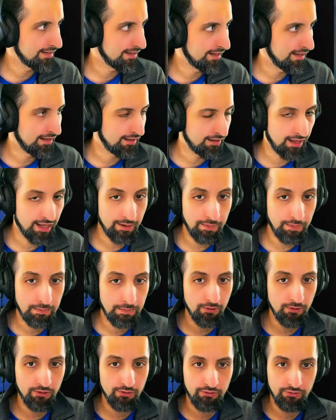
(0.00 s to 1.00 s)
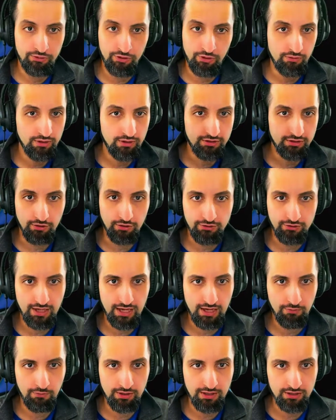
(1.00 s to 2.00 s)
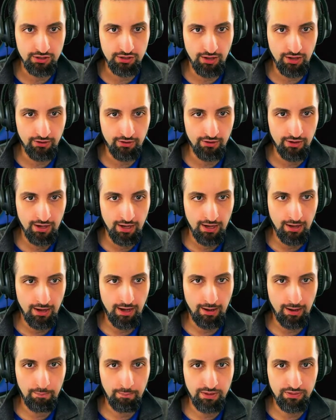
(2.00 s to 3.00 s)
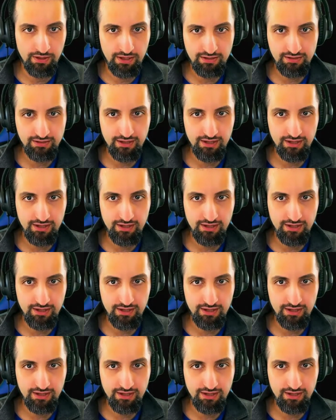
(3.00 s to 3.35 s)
a lot of people don't associate with each other, but this